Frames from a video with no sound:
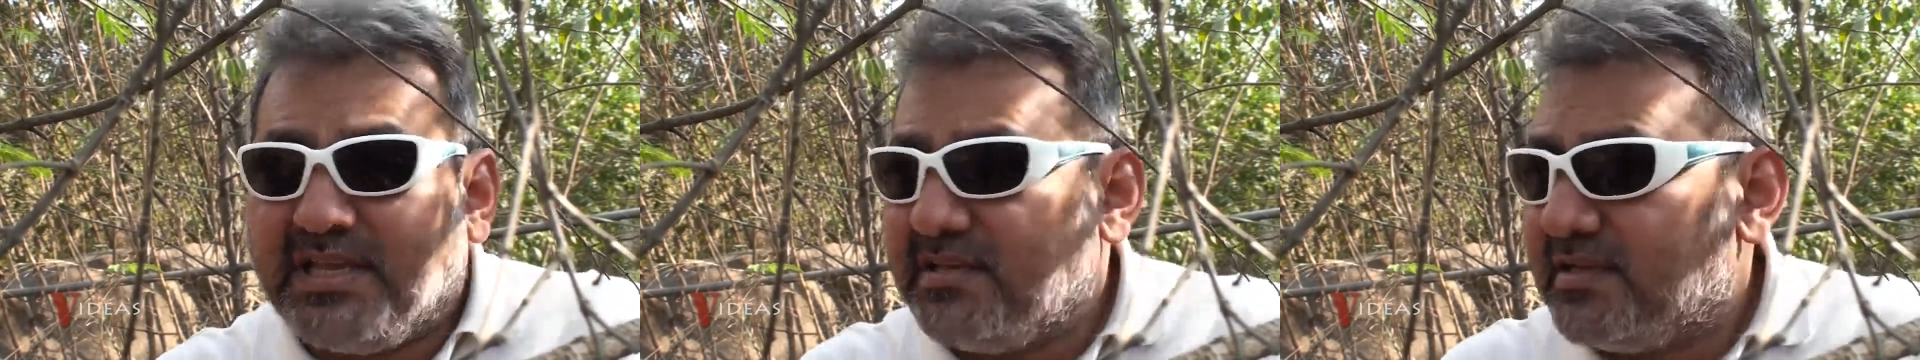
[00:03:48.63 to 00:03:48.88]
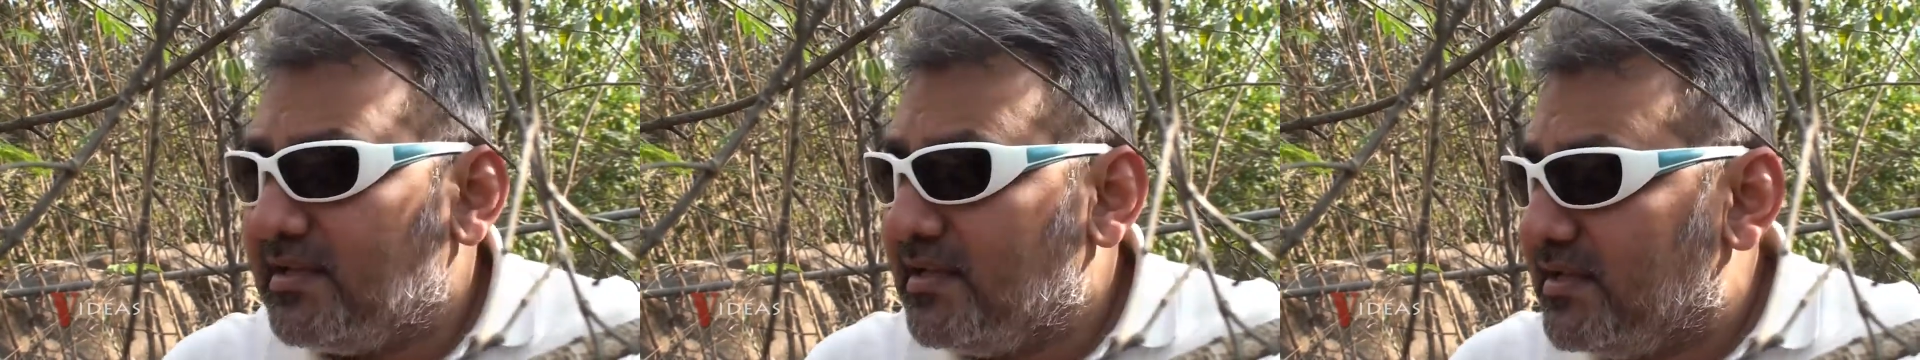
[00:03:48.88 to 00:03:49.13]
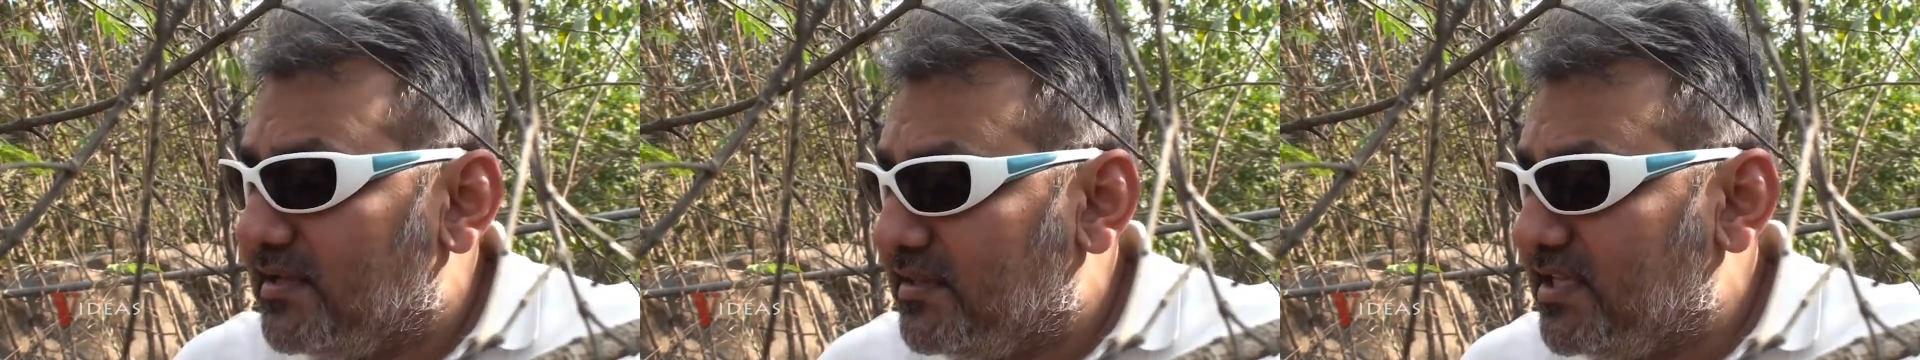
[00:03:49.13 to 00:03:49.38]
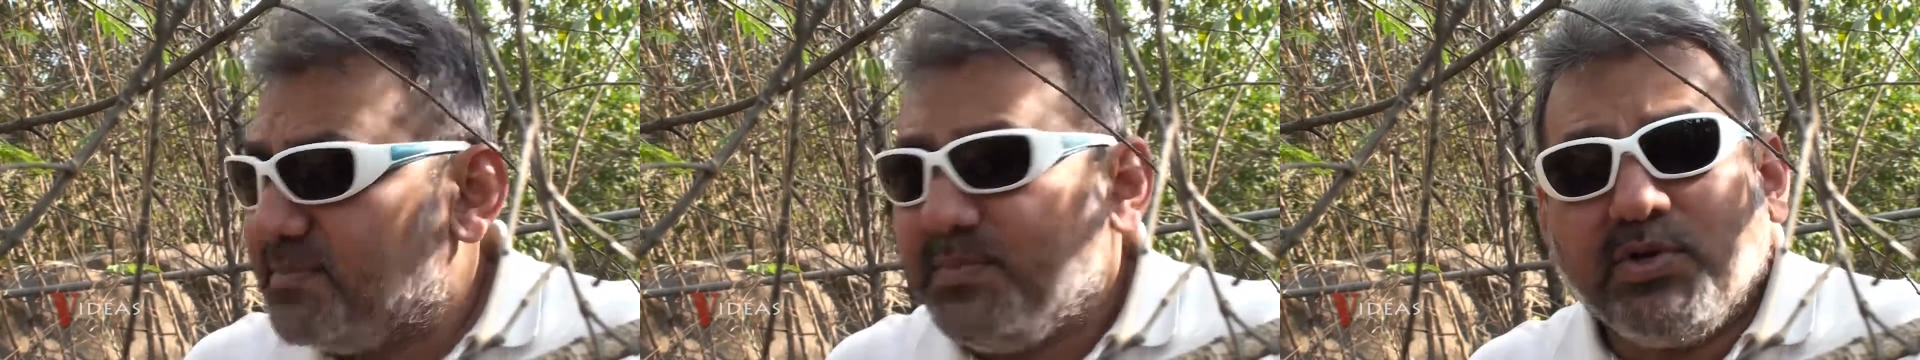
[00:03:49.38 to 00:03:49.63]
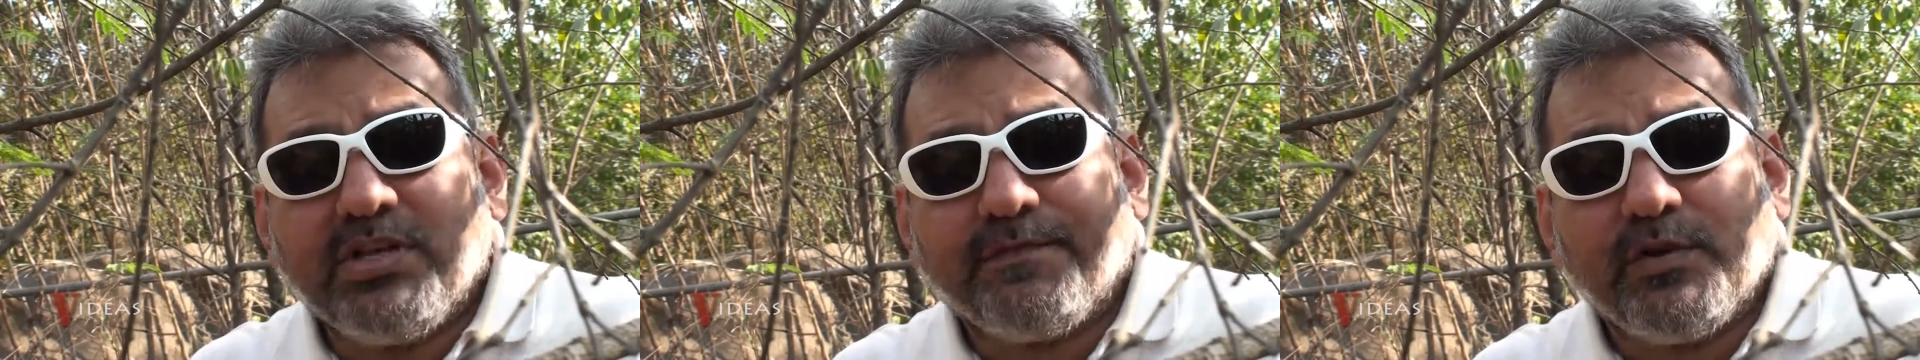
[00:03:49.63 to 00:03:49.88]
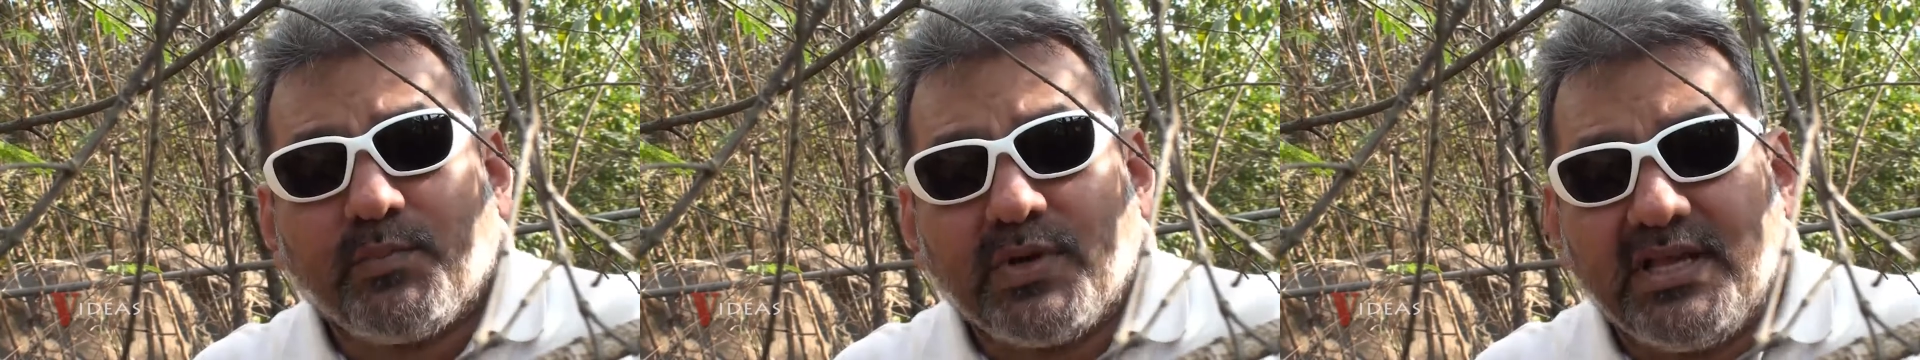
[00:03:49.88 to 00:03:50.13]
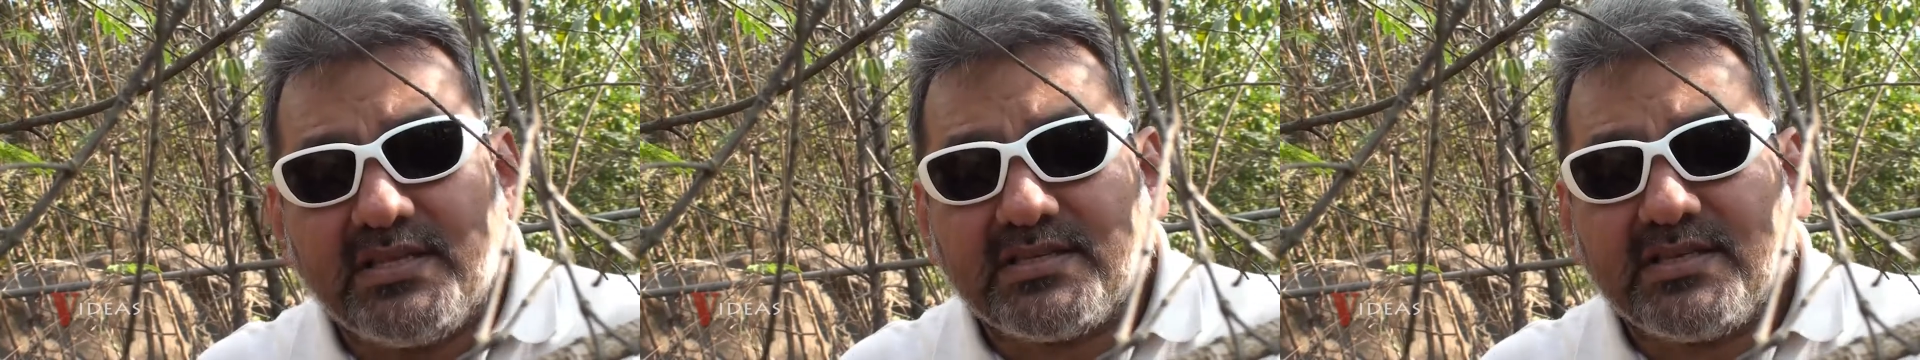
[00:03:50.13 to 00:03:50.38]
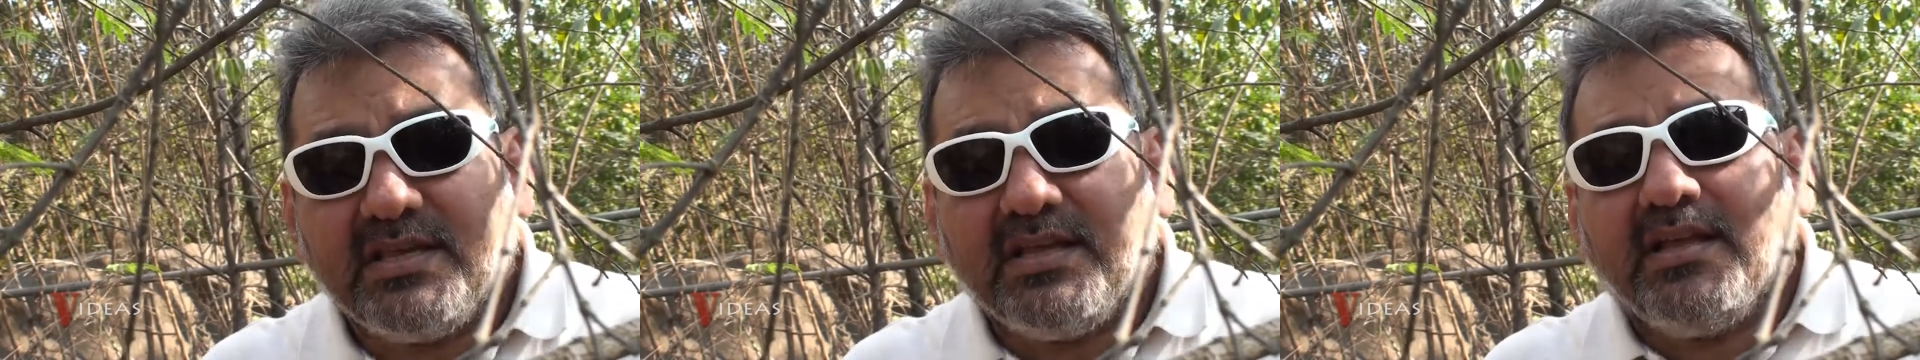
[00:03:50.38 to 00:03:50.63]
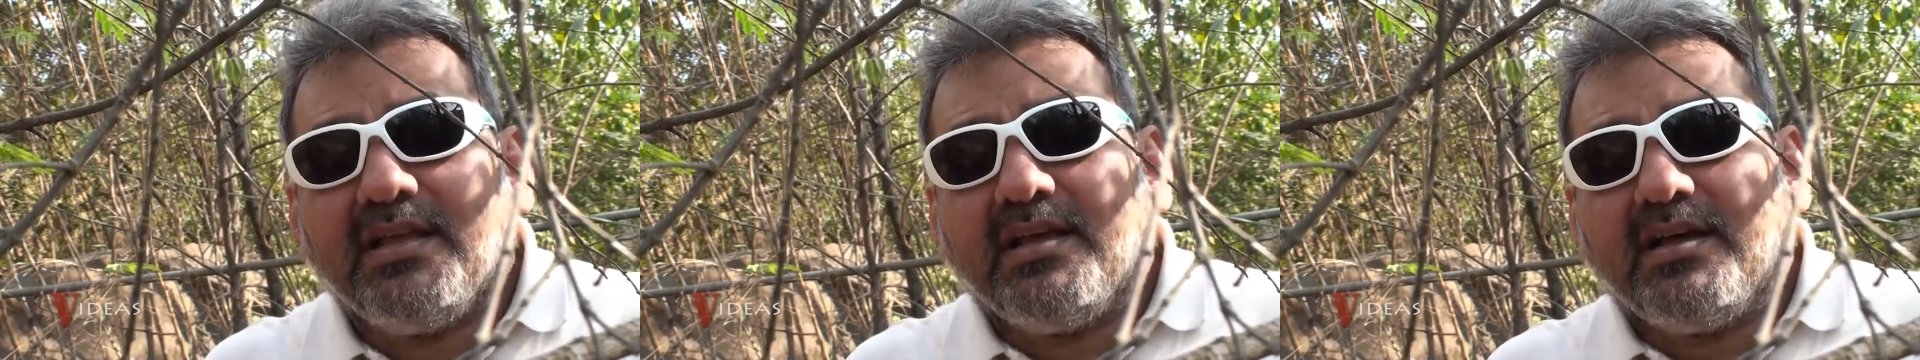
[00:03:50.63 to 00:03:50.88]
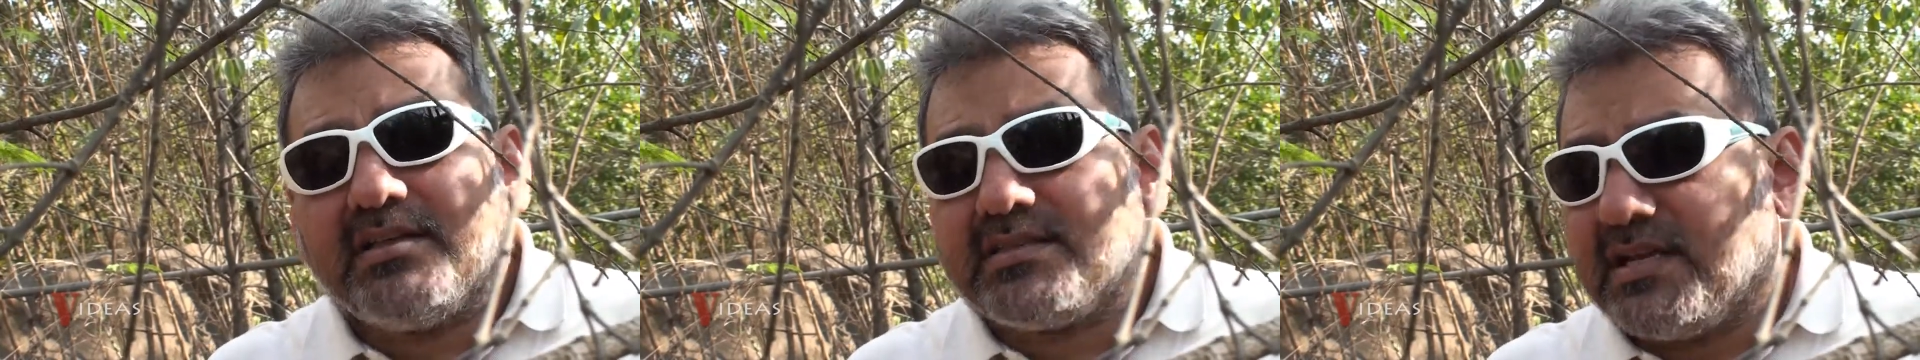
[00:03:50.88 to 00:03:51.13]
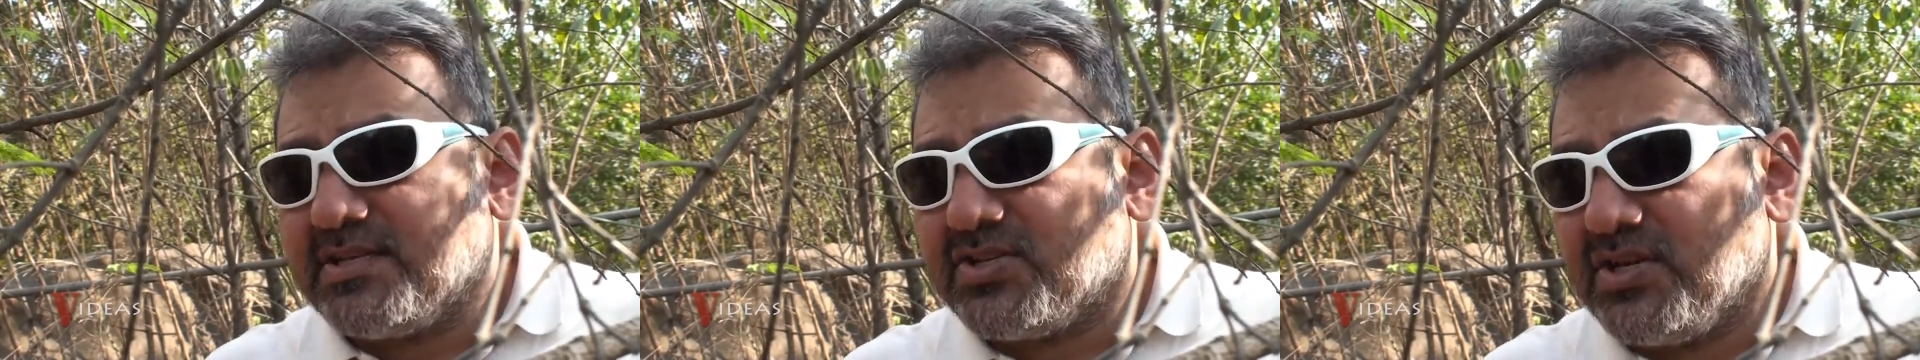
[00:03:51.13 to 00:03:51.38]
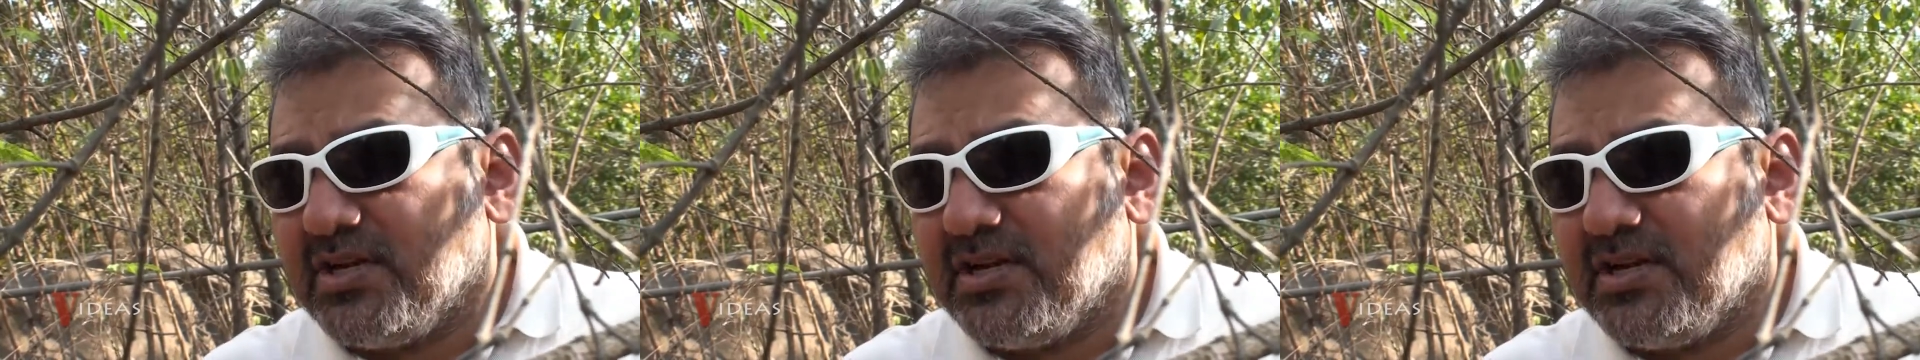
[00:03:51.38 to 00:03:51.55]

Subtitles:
And this beautiful place, such